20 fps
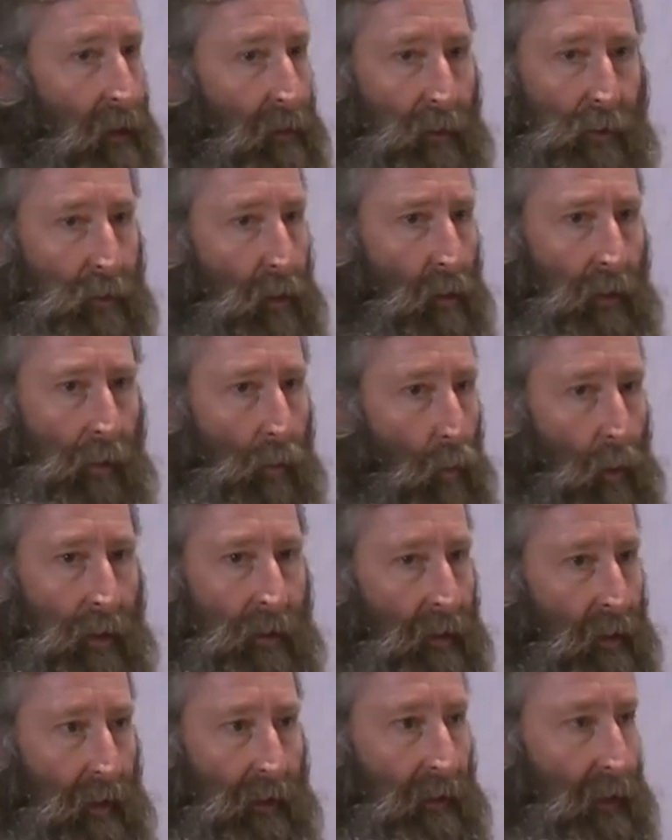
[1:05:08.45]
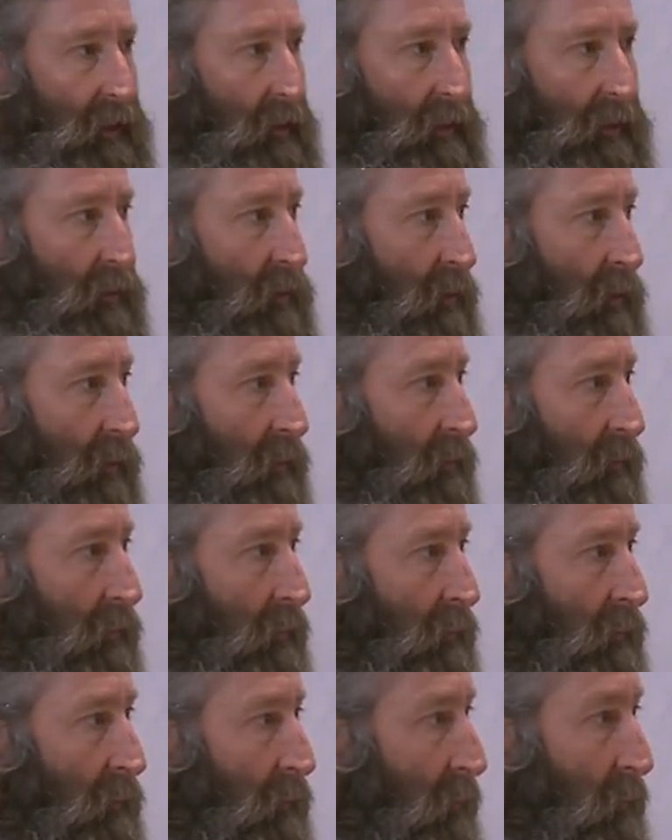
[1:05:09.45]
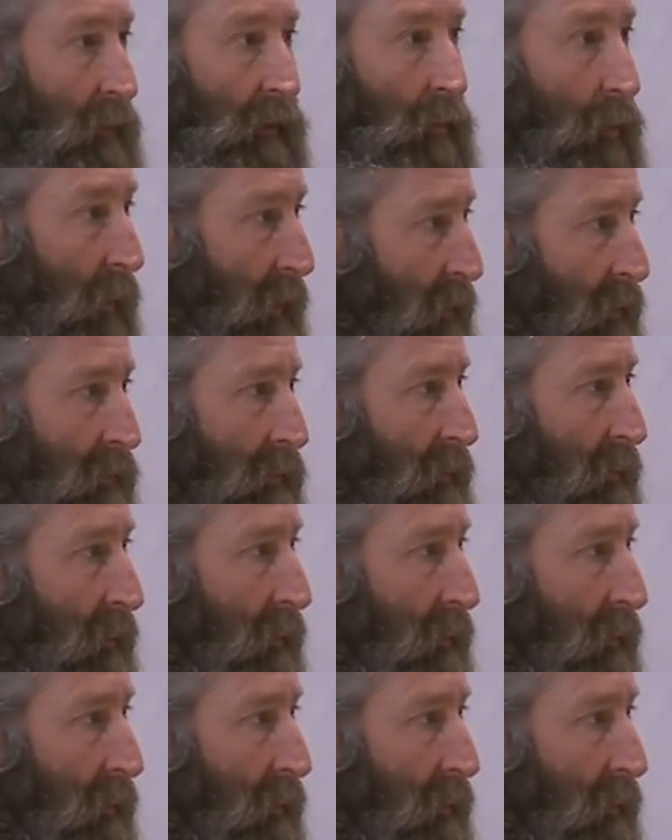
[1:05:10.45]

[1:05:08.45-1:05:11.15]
there's only one thing that can occur. Only one.